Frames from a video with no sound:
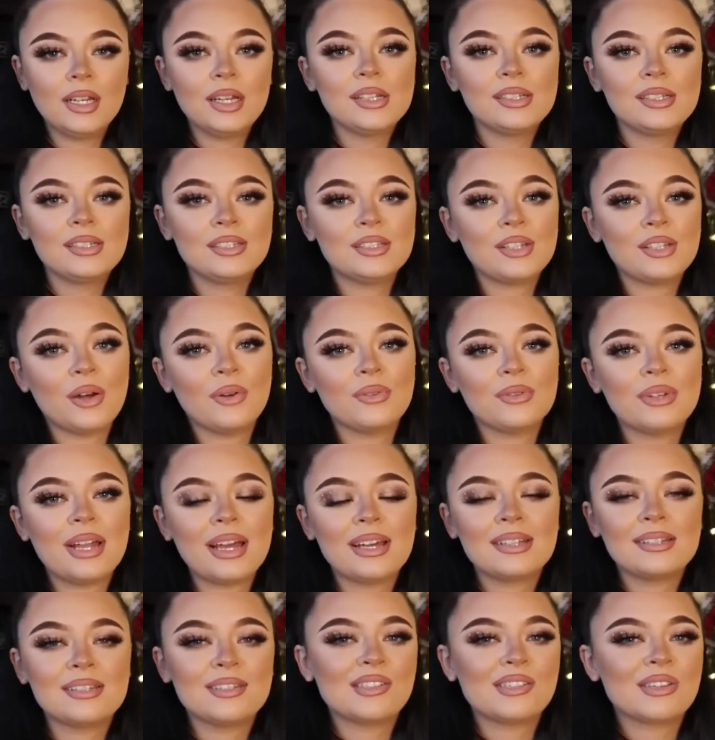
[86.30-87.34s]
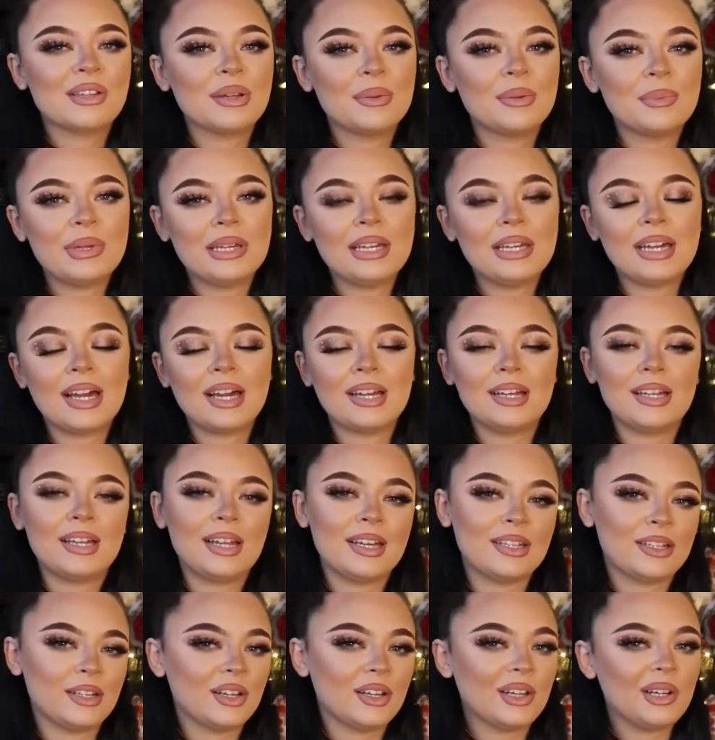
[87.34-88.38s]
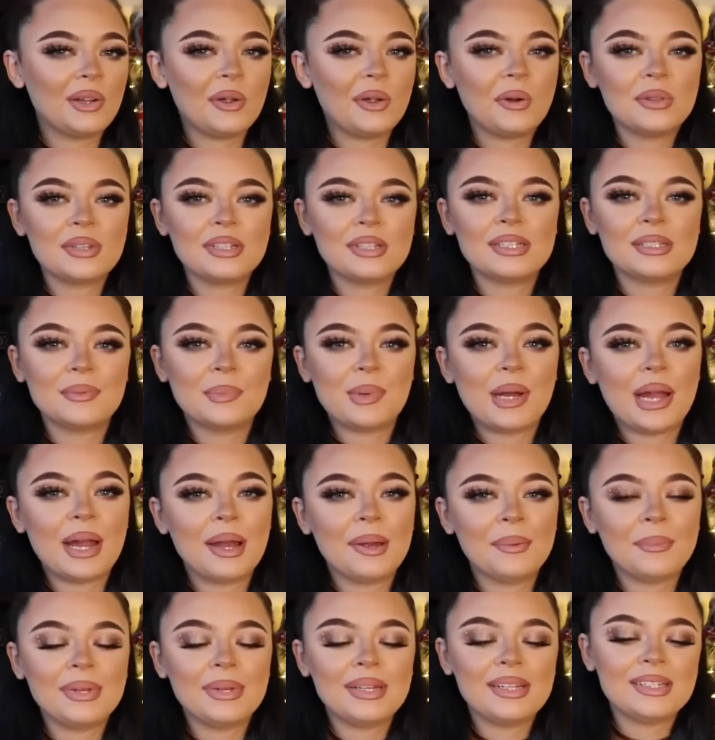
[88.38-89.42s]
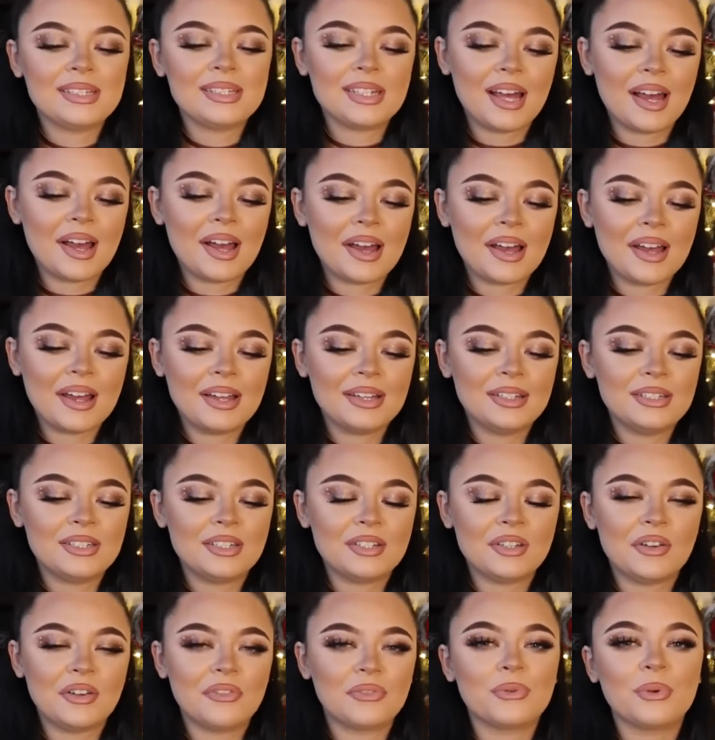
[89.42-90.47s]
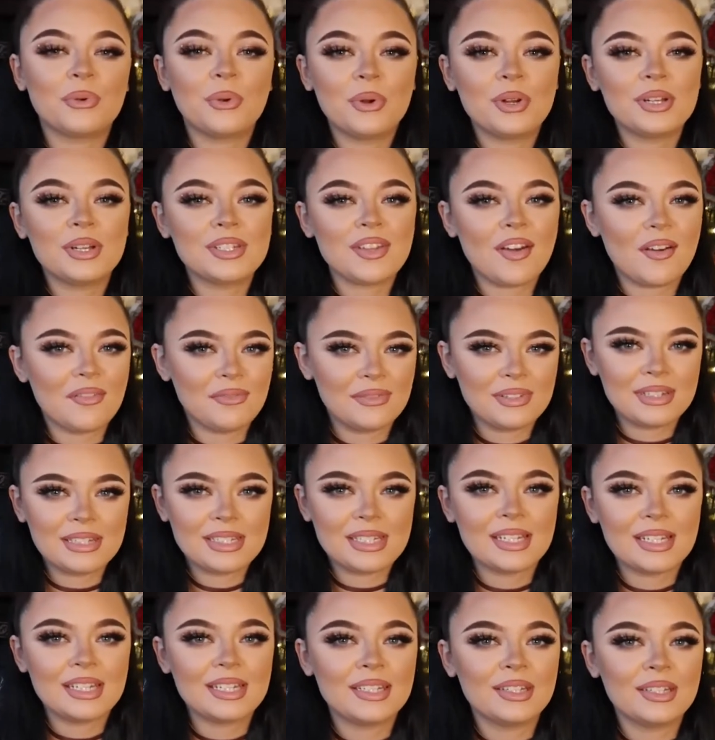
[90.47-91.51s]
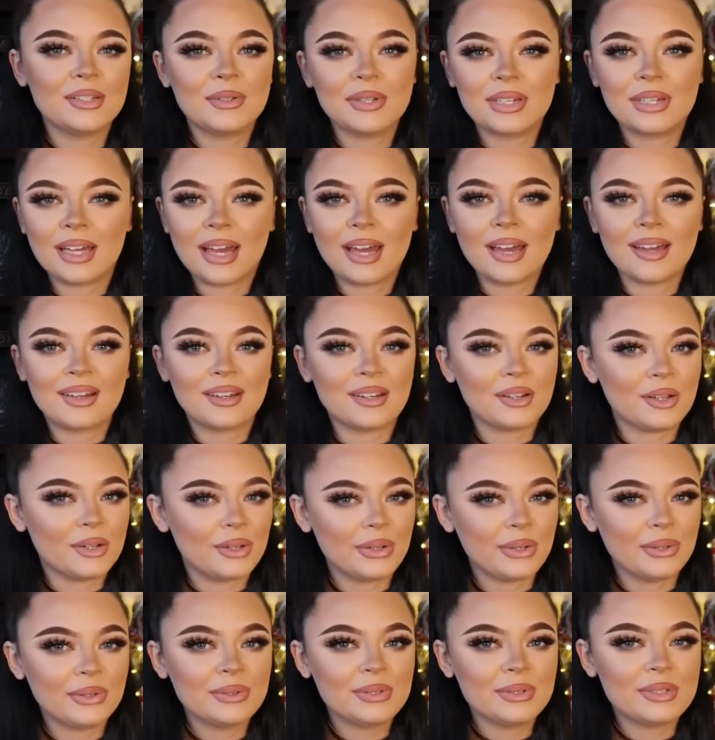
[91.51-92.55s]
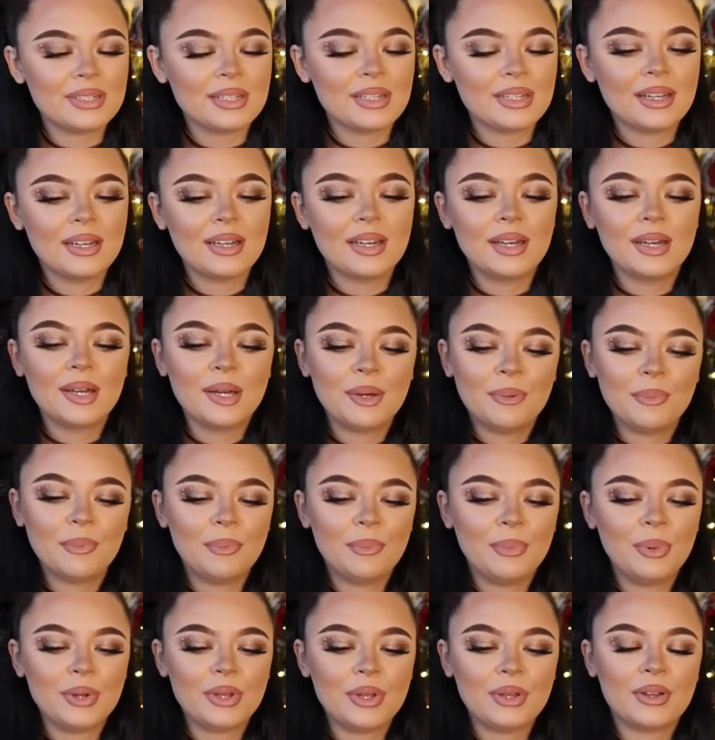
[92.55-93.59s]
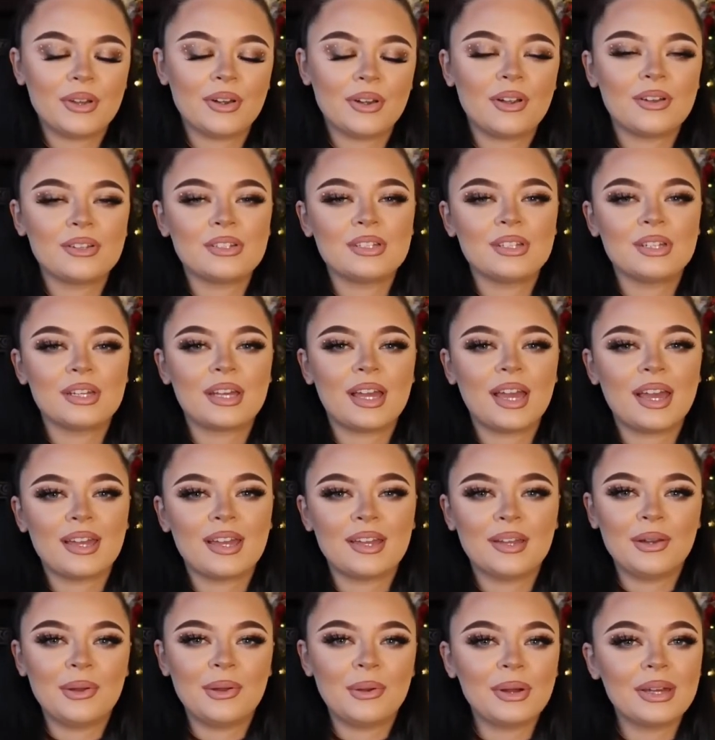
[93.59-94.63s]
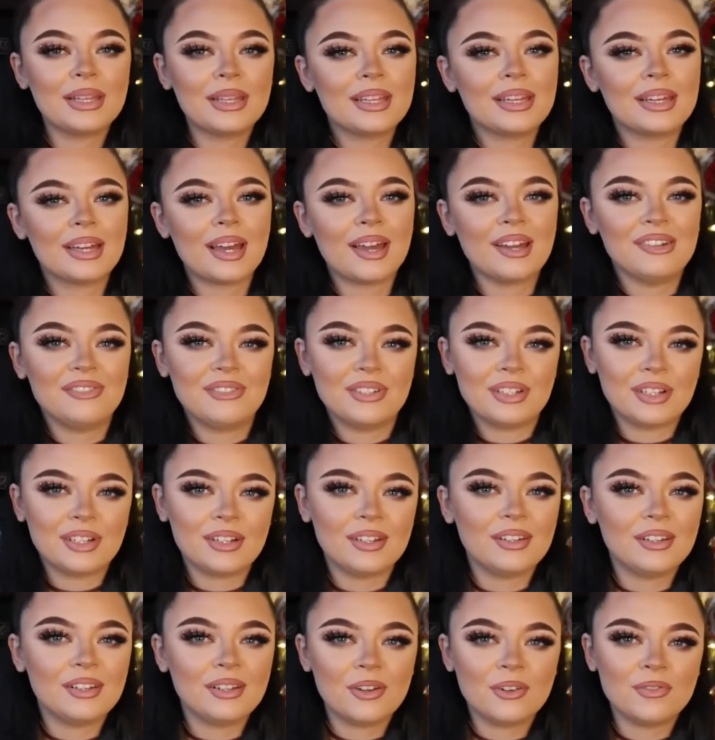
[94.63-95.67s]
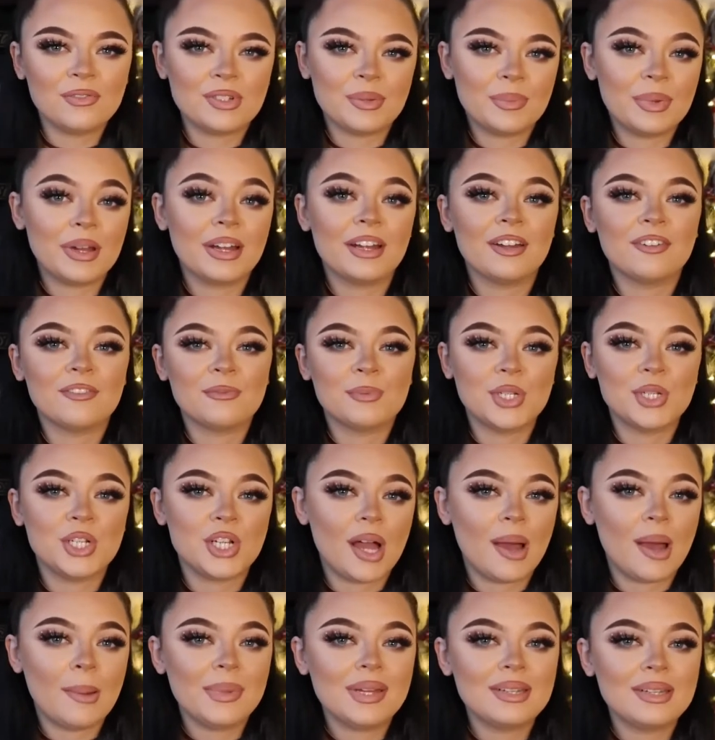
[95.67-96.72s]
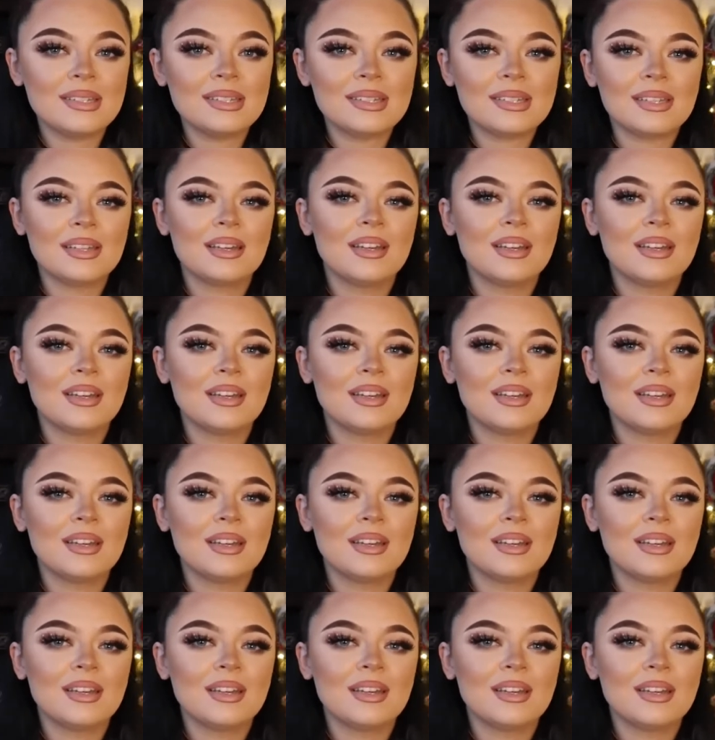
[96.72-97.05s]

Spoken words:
So next is going to be kind of like the clothing department. And of course, obviously, you can get clothes. But you can also get, you know, I think every girl loves a pair of pajamas.